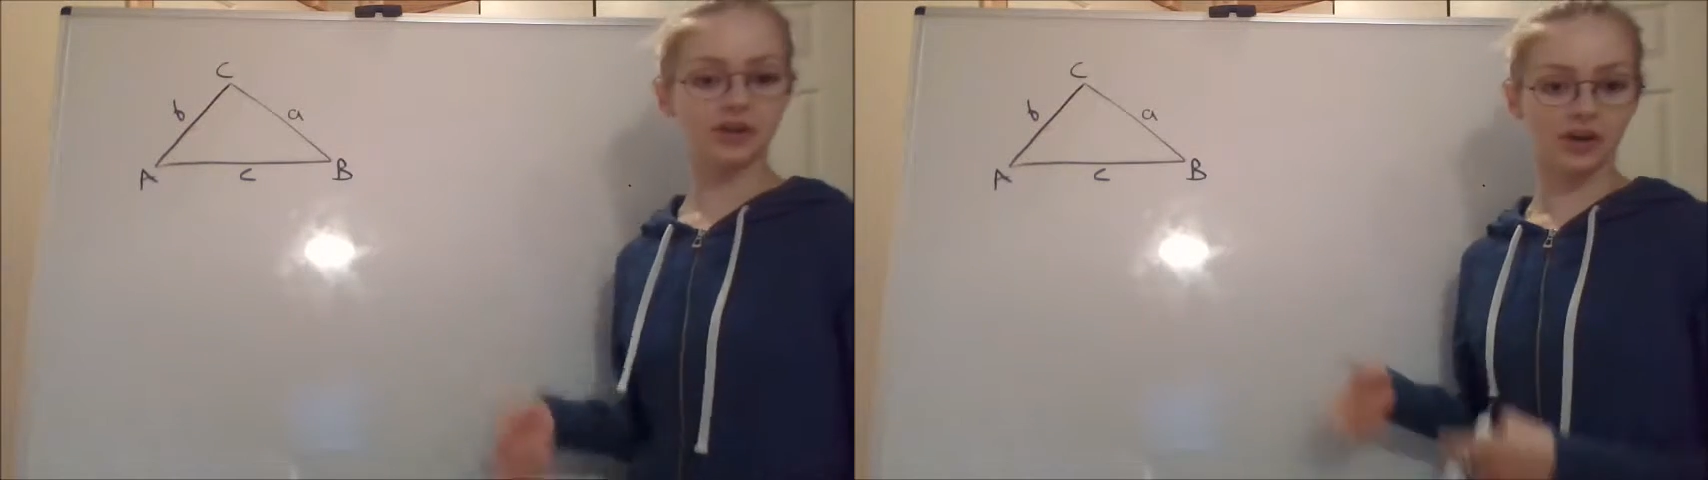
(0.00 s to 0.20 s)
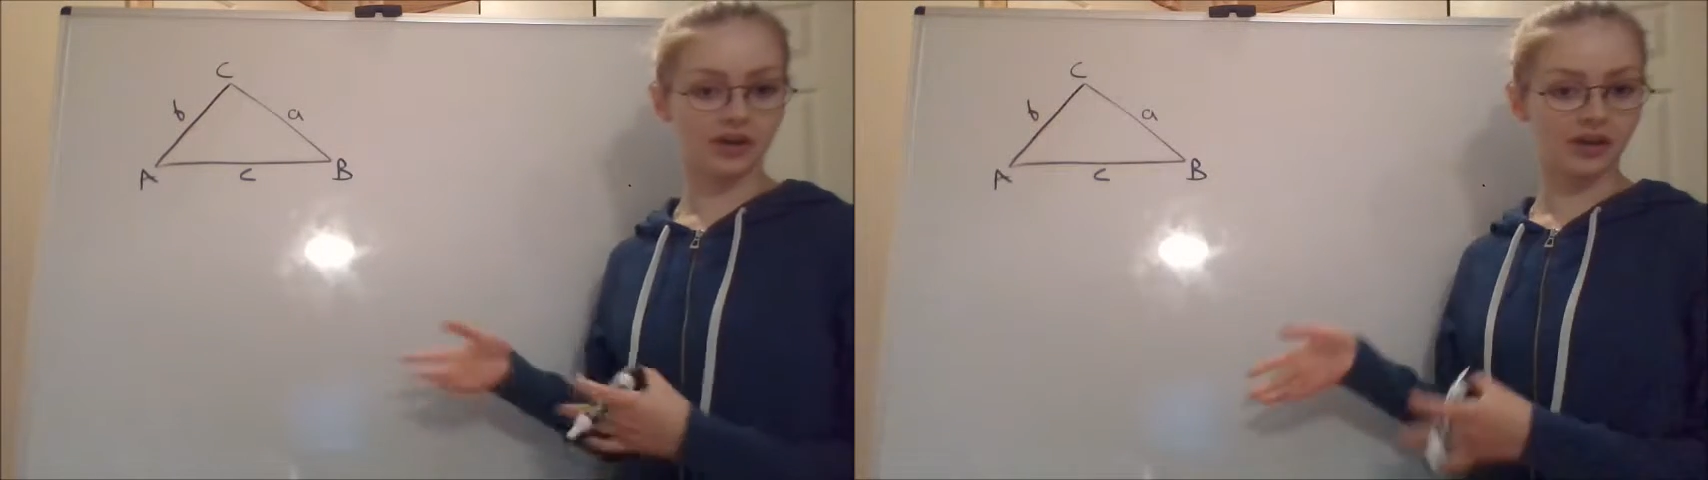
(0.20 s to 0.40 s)

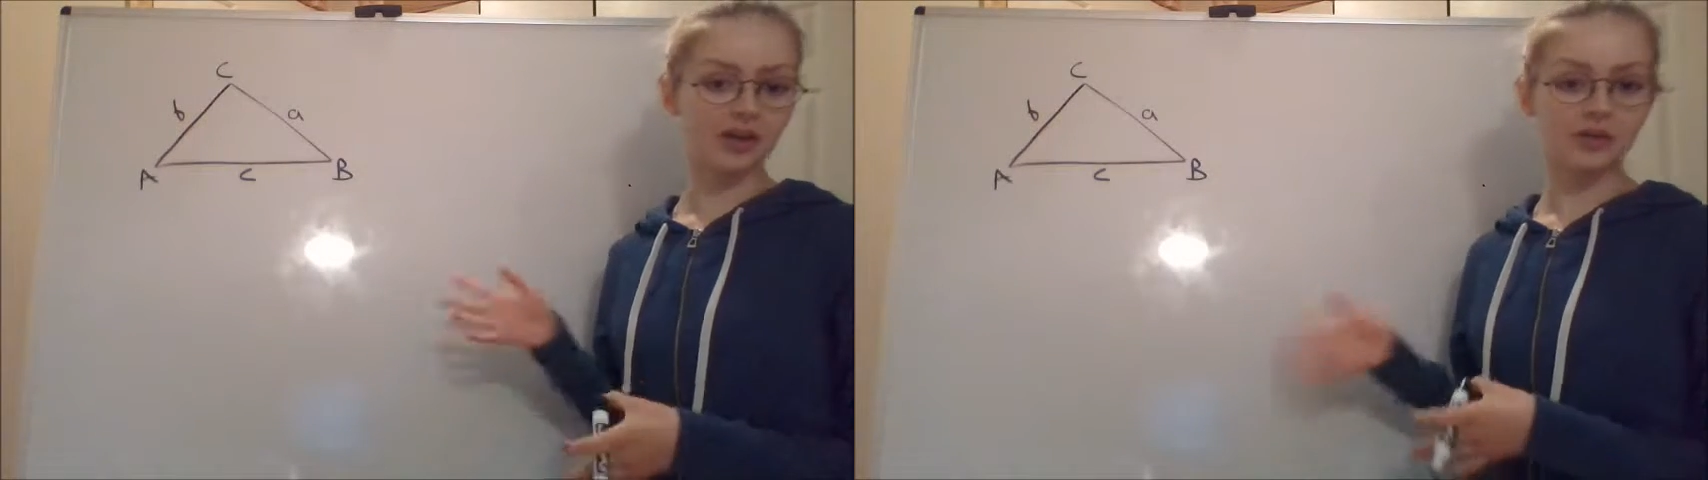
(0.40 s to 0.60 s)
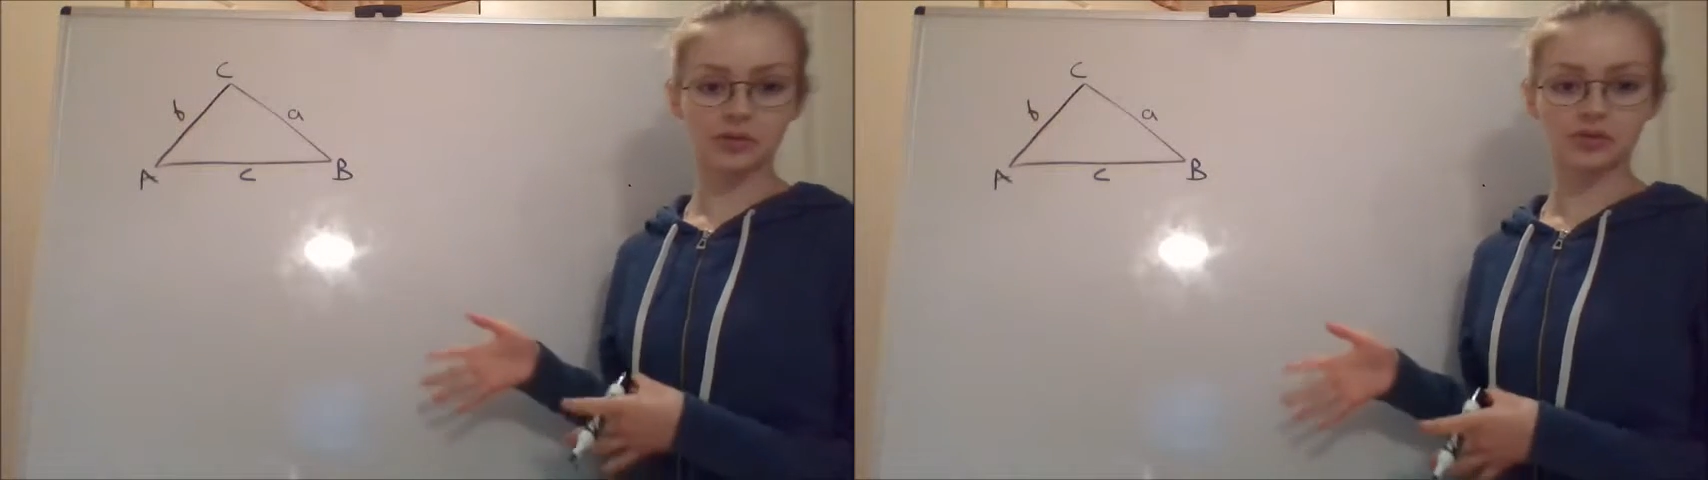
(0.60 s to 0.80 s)

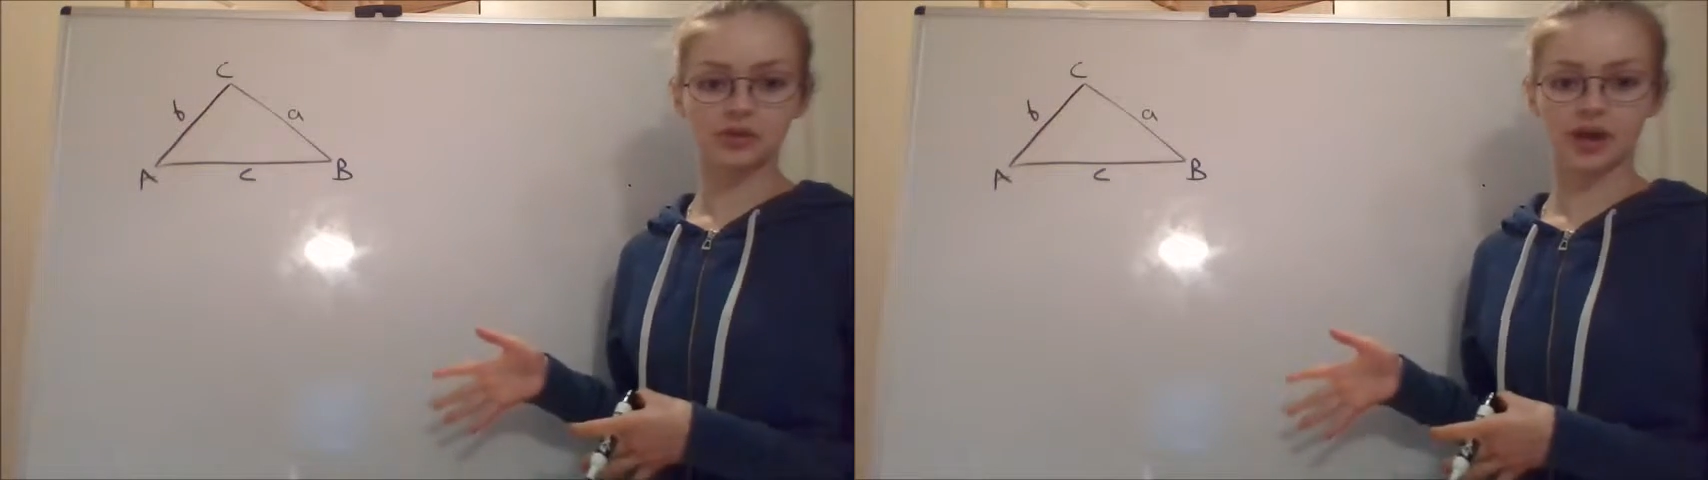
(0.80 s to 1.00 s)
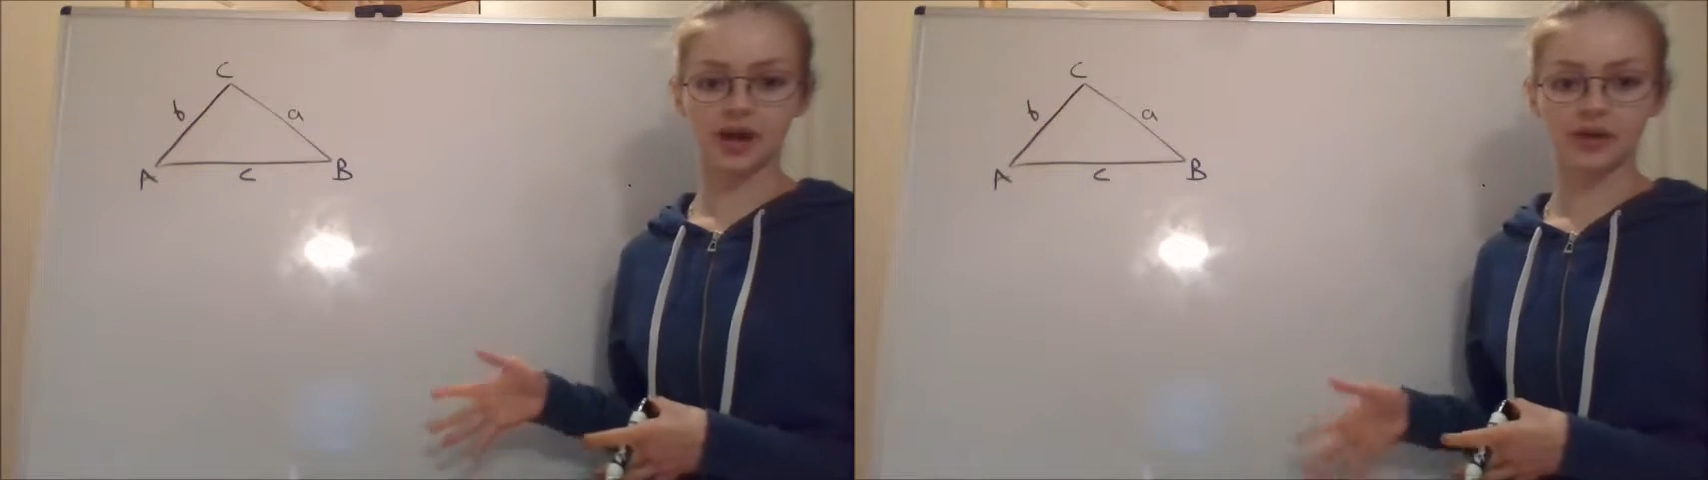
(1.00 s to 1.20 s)
any old
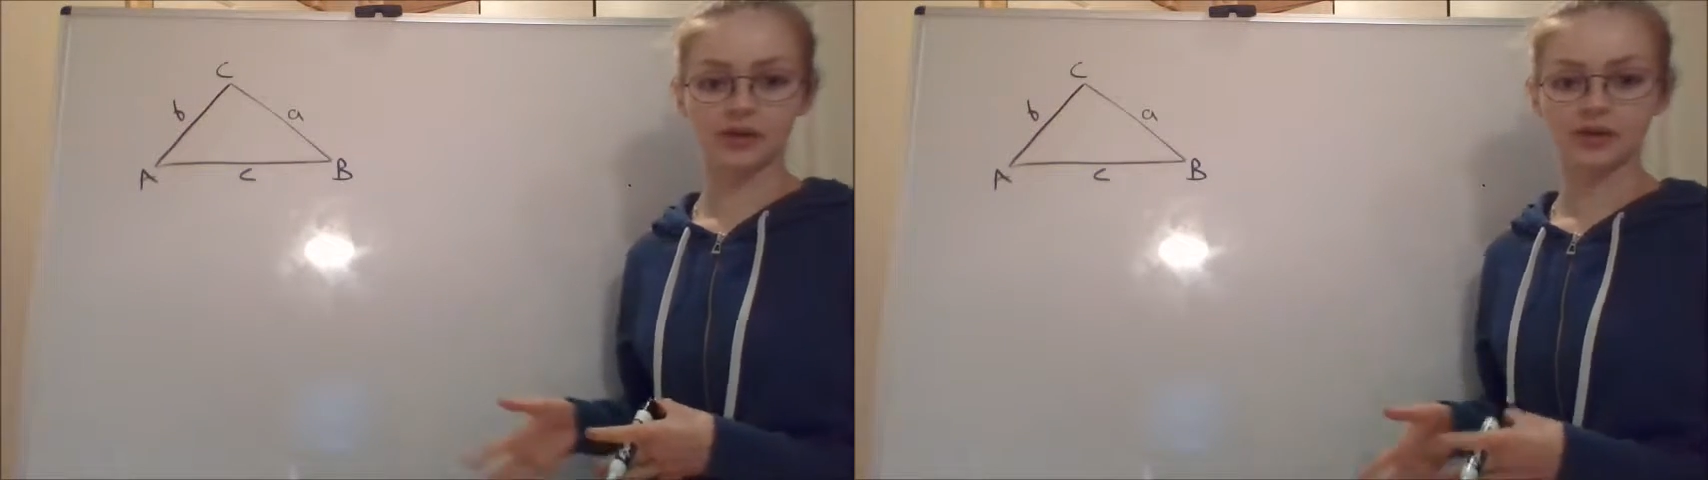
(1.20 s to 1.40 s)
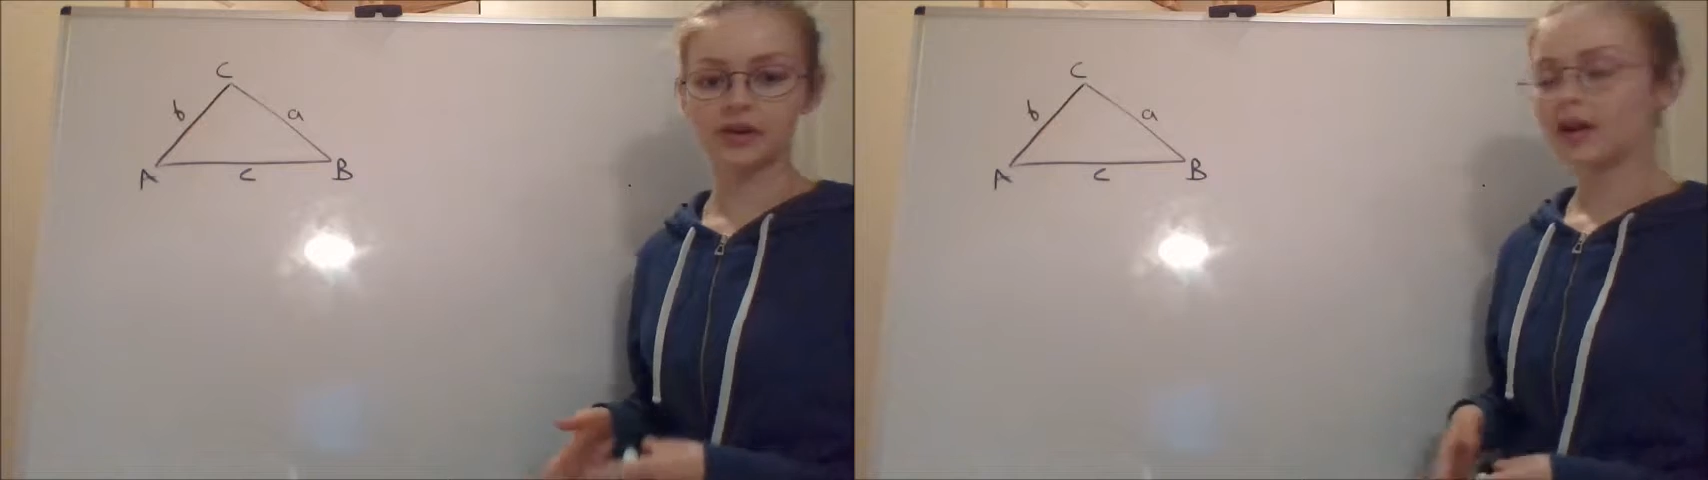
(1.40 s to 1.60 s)

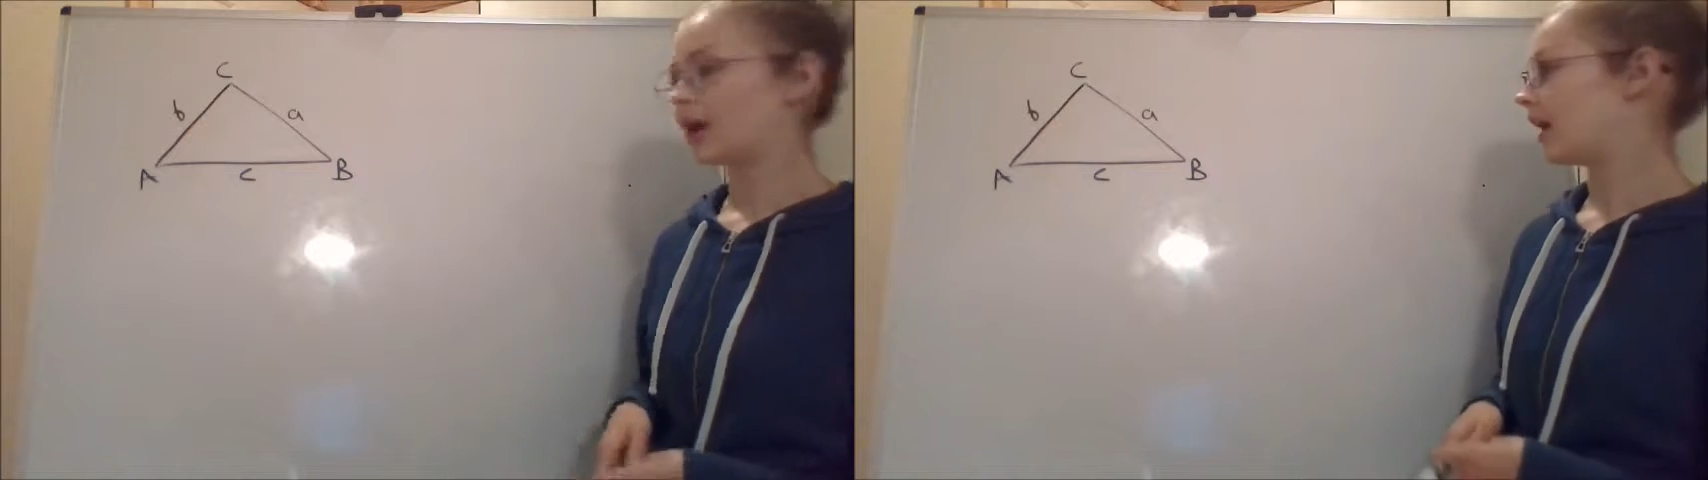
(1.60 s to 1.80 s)
triangle,